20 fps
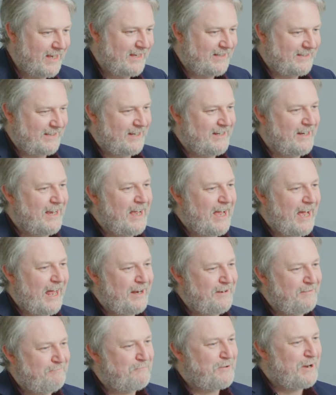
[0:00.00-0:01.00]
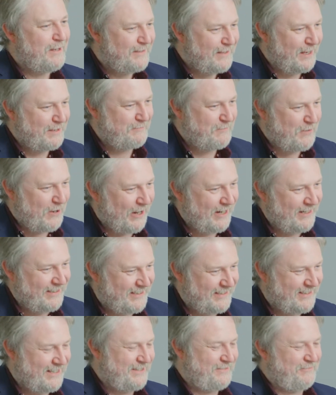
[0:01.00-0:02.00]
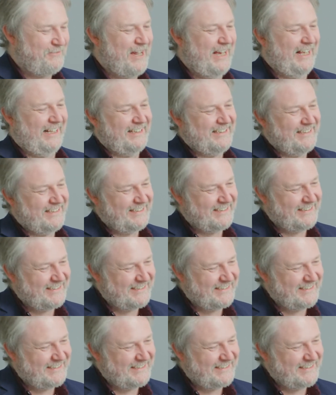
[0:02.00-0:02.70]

that, and Princess prizes as well?